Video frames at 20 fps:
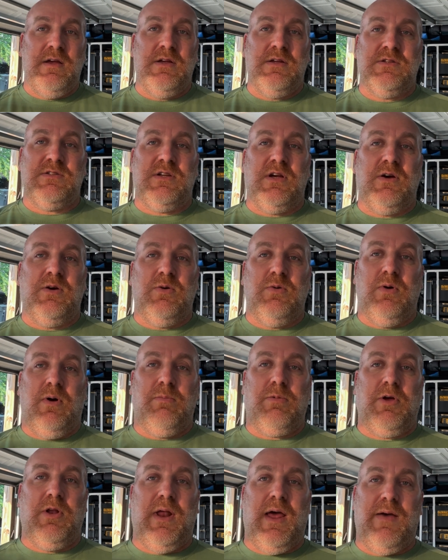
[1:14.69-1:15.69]
So
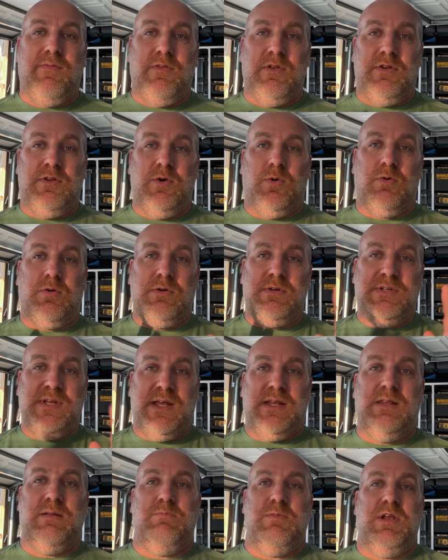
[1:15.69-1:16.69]
I'm gonna have the door
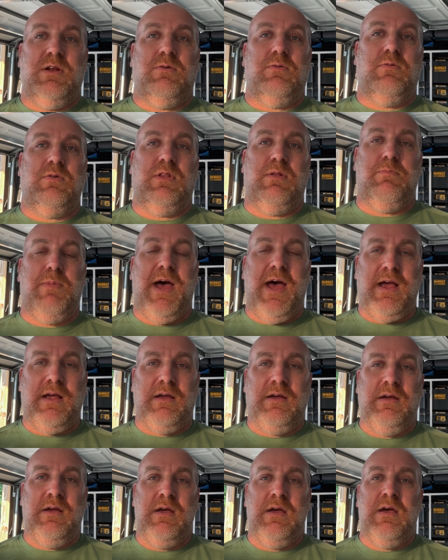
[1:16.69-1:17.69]
dead in the middle on the
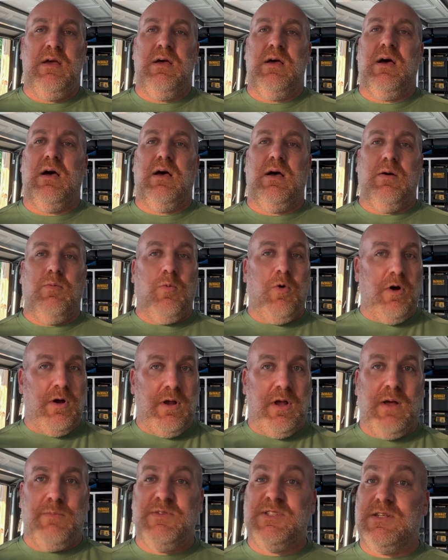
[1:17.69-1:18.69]
back.
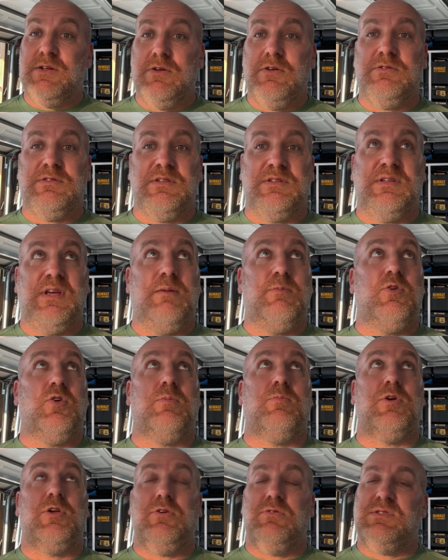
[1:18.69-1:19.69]
Walking up, still use the same door.
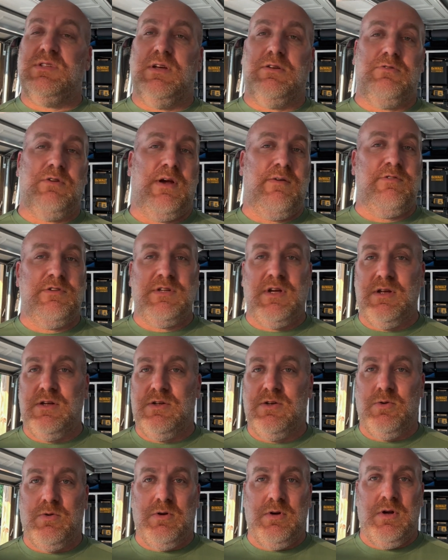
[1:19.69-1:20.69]
I'm gonna use that driver's side
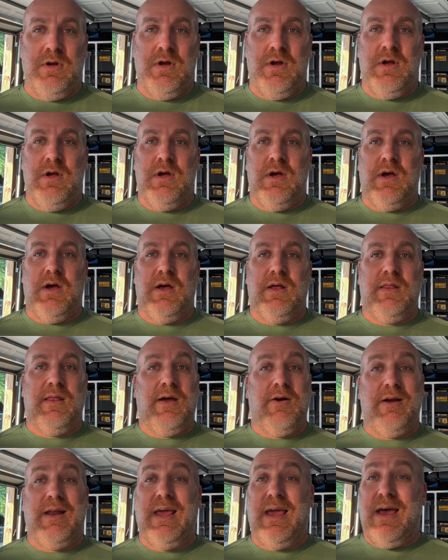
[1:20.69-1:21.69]
door that I
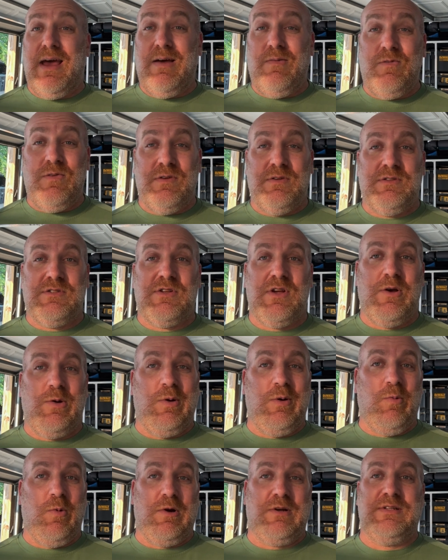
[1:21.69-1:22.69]
already have. So
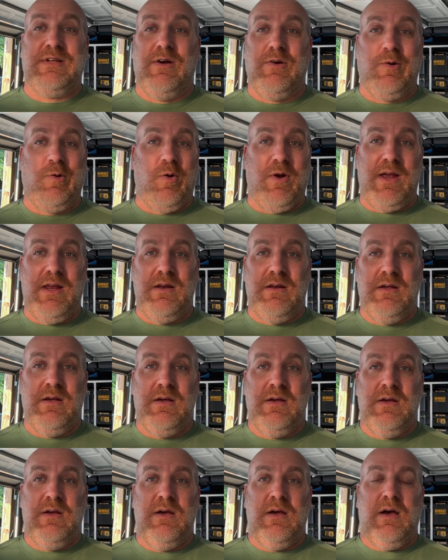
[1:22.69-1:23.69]
it works out great.
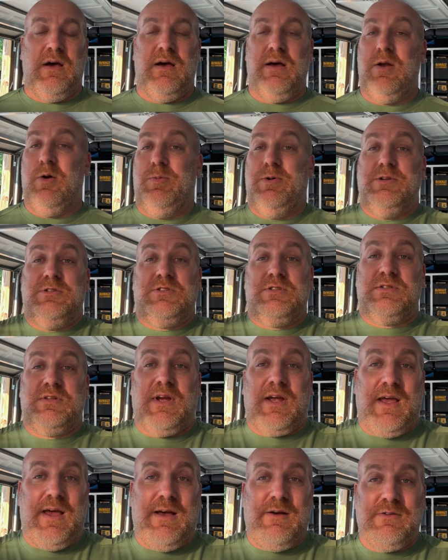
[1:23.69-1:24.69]
It opens just
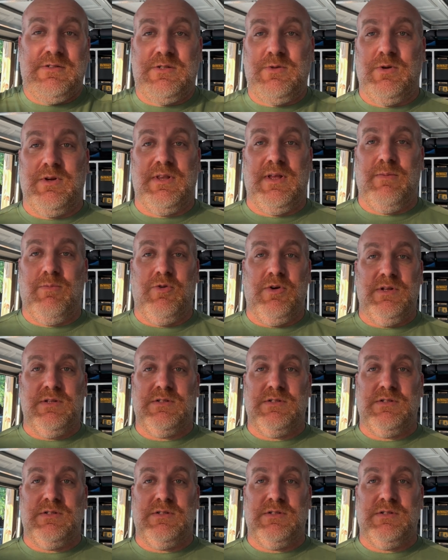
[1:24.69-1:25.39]
like a house door at that point.